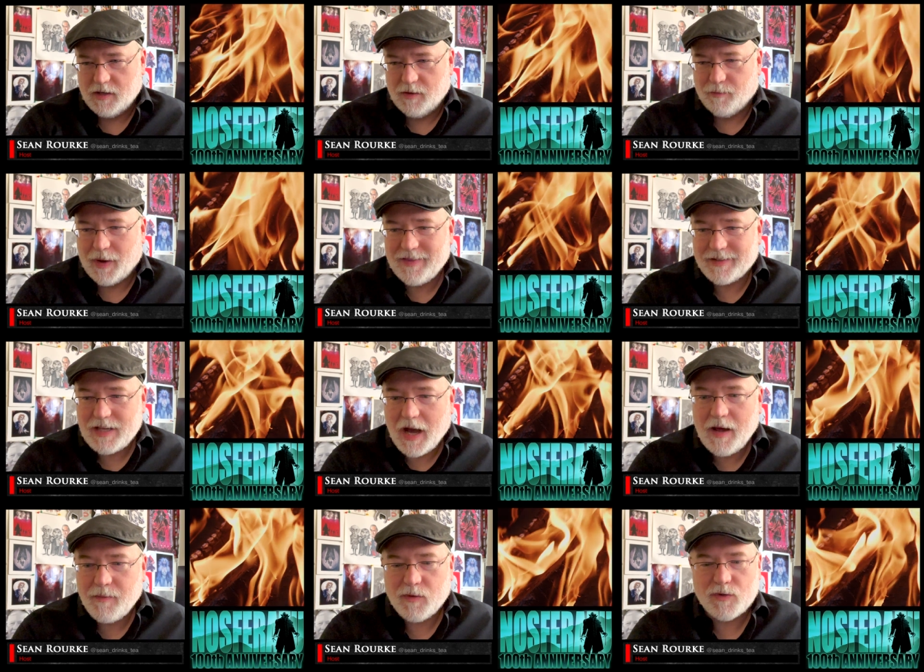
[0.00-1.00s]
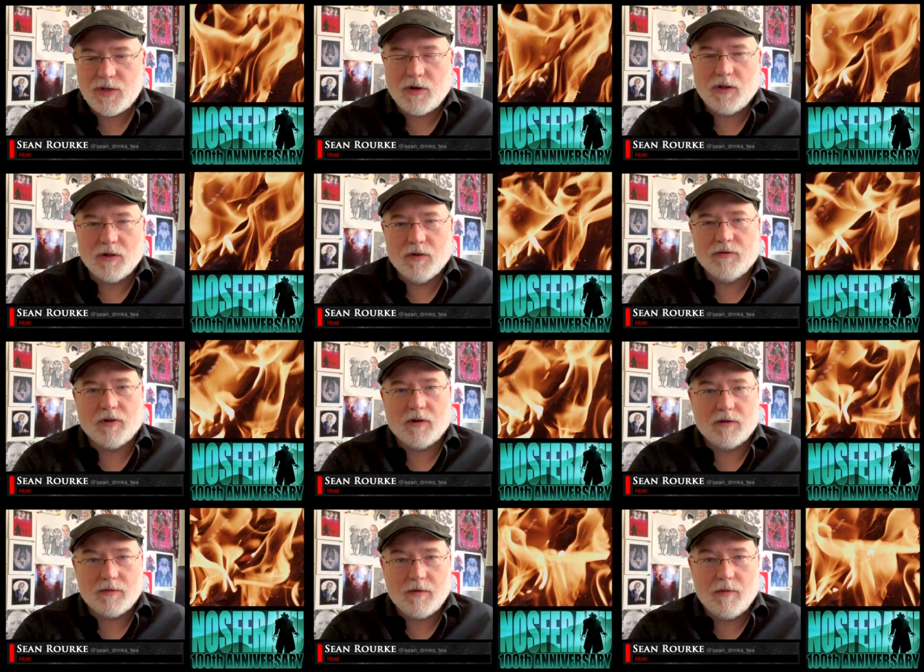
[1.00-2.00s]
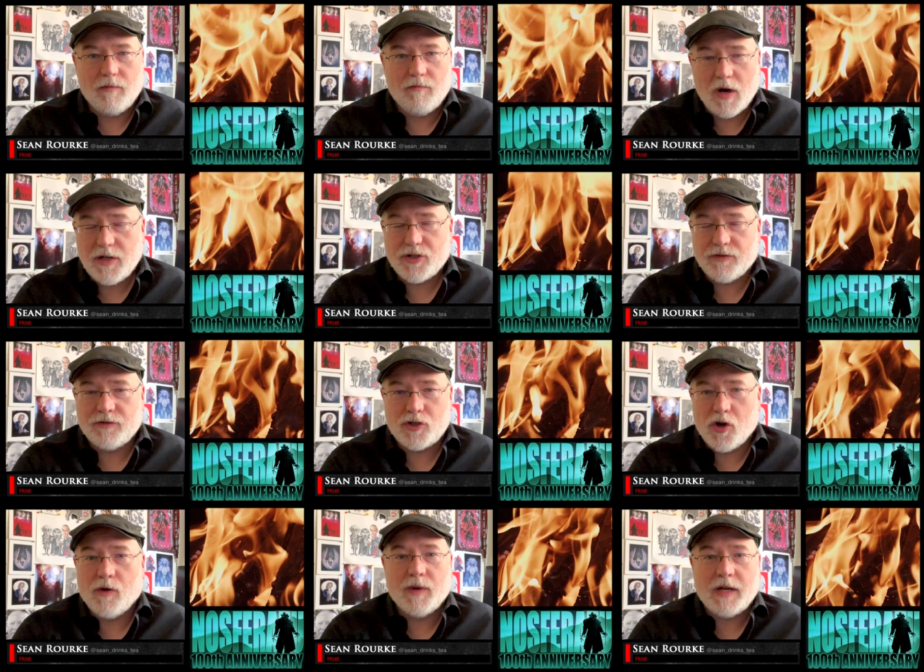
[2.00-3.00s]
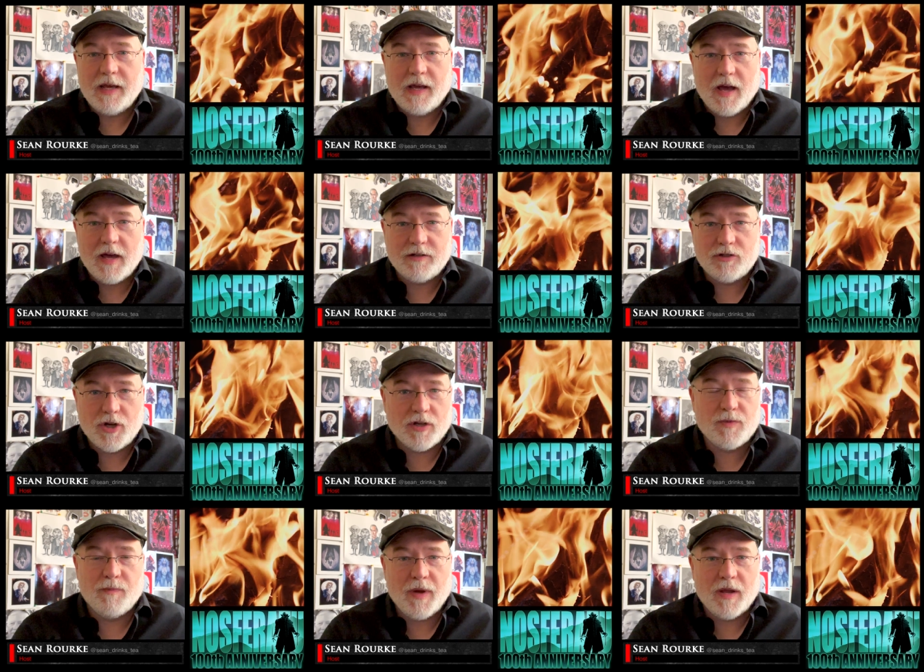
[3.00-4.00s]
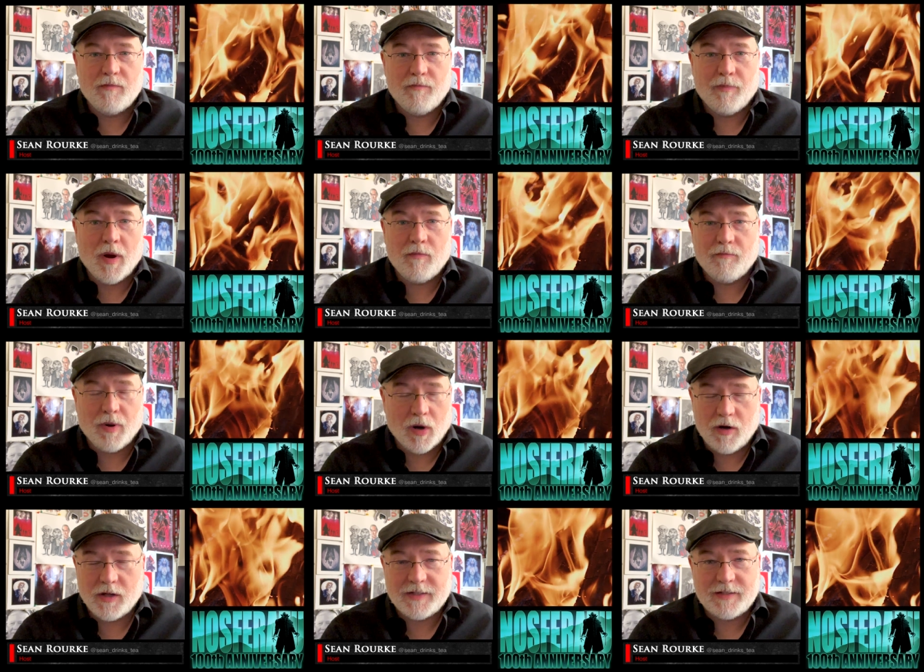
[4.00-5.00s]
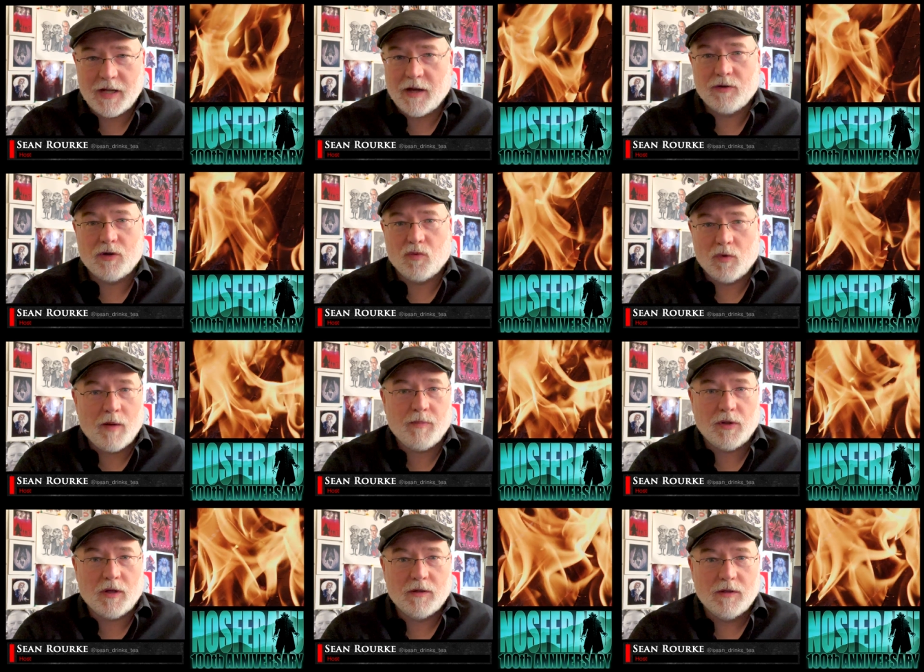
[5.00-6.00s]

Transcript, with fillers: by the time it was all over, much of Germany had just been bombarded down to rubble.